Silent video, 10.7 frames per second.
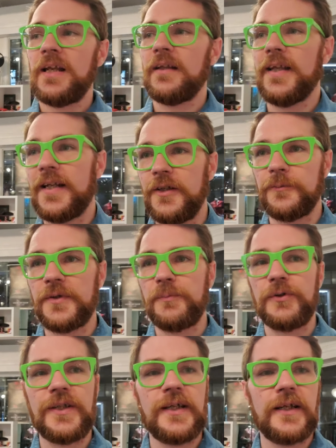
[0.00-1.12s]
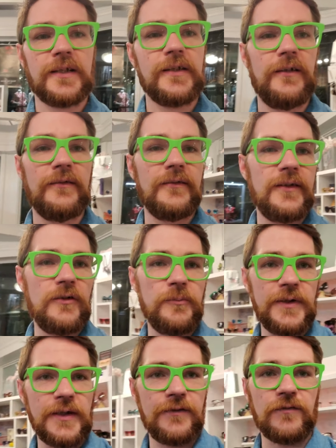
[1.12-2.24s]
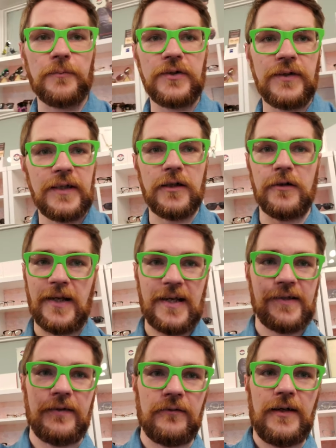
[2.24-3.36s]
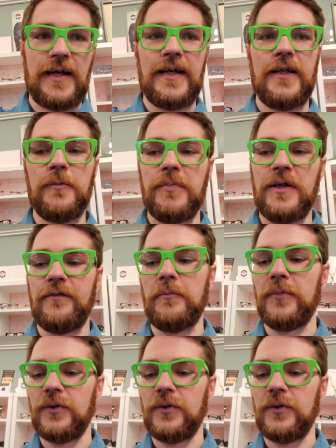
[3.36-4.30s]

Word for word: That helps protect a little bit from glare and dazzling light above and